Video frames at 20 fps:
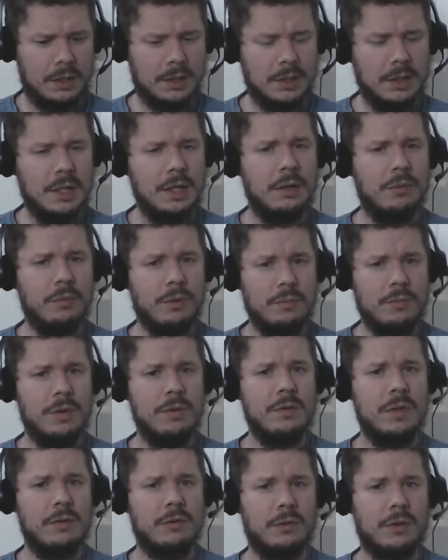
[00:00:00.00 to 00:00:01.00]

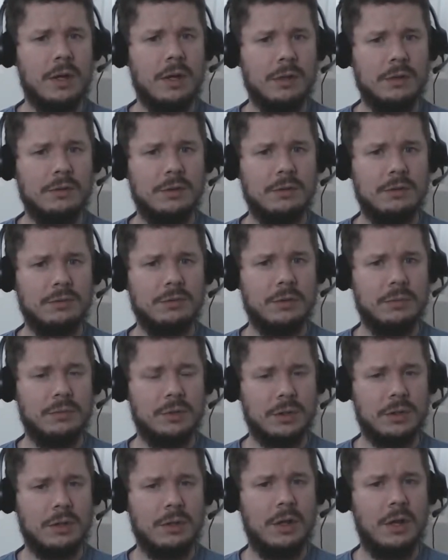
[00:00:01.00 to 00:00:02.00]
Remove the skeletons from
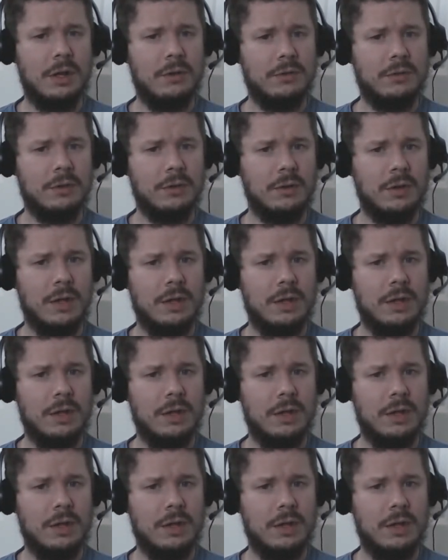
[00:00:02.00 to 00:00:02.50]
your closet.